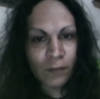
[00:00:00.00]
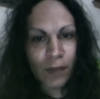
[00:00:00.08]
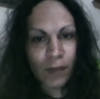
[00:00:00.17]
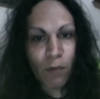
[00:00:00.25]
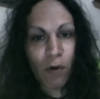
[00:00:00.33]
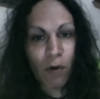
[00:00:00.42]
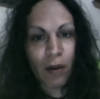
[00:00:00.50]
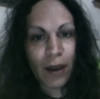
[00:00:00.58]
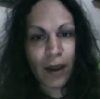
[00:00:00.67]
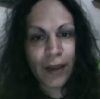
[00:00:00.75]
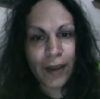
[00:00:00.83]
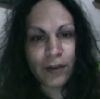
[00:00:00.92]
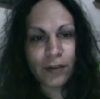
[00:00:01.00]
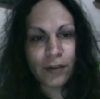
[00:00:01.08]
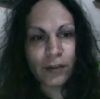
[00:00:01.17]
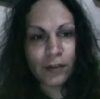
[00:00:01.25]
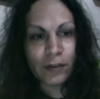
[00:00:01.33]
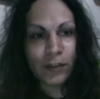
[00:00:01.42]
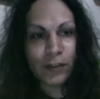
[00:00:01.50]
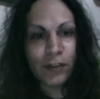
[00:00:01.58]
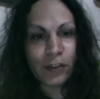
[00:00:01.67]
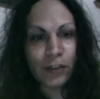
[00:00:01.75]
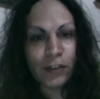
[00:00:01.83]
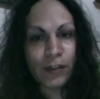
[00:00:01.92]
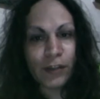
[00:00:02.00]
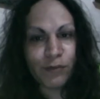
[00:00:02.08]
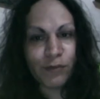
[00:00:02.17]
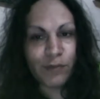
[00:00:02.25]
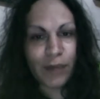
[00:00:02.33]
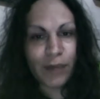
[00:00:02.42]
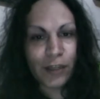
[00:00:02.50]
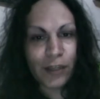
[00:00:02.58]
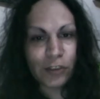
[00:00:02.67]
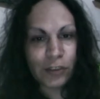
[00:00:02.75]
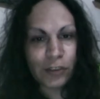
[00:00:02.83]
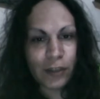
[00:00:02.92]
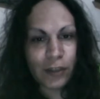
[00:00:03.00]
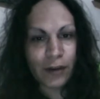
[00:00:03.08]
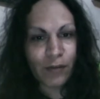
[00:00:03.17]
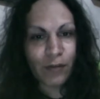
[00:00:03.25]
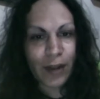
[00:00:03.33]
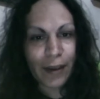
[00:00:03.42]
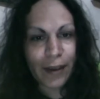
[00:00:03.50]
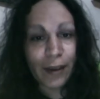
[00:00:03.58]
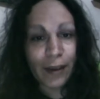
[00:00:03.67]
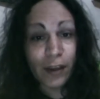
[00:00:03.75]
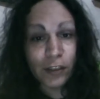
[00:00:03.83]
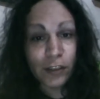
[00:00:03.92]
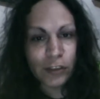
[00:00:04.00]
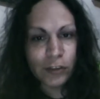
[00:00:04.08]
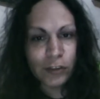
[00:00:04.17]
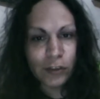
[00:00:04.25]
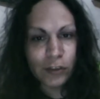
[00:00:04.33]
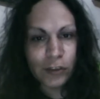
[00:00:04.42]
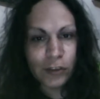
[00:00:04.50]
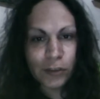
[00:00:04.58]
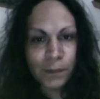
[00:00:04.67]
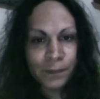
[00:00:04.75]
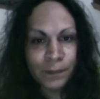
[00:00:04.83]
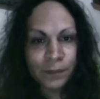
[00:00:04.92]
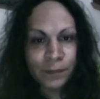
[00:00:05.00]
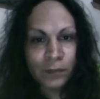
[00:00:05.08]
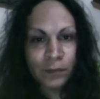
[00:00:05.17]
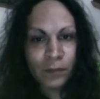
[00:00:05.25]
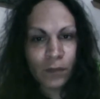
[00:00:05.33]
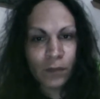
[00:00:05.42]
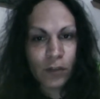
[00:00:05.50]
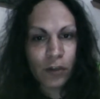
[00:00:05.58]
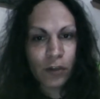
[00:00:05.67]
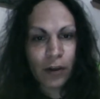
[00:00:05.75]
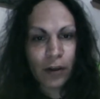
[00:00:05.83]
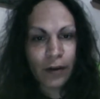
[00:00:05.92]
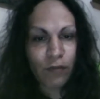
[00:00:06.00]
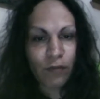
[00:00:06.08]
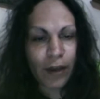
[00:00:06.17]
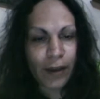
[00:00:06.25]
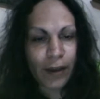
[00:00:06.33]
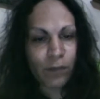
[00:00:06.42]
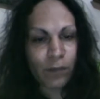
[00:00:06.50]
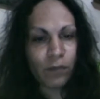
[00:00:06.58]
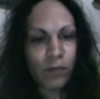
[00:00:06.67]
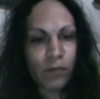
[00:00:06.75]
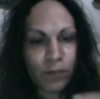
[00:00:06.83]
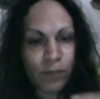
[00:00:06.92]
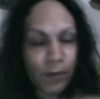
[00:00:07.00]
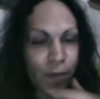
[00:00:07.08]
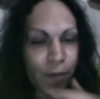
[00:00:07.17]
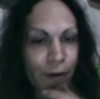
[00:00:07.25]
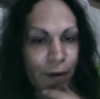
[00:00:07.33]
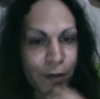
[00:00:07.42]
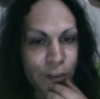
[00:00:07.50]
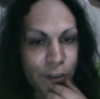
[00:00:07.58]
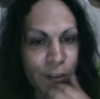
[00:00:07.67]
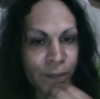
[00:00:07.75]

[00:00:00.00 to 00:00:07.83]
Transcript: more like disinformation kind of like agents to kind of like promote